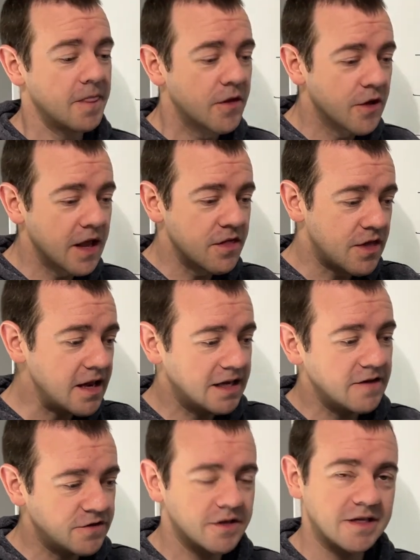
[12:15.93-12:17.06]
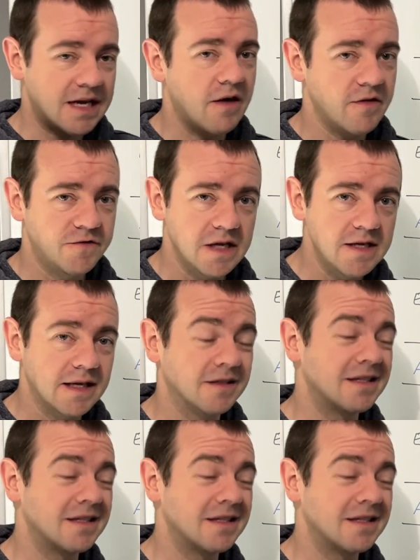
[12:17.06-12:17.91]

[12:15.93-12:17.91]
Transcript: that it then gives you the tariff details.